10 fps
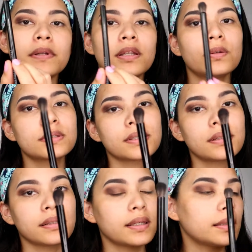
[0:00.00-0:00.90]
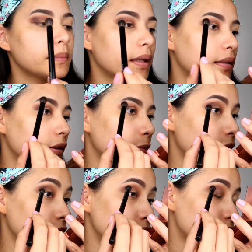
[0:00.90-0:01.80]
going to use a clean blending
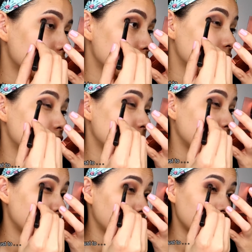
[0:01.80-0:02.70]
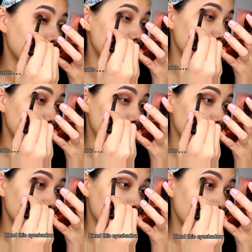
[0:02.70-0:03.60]
brush just to
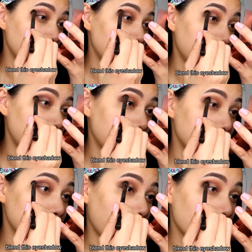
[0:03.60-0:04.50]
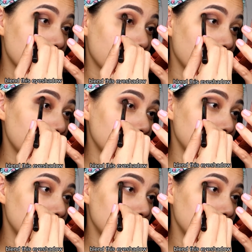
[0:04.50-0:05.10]
blend this eyeshadow.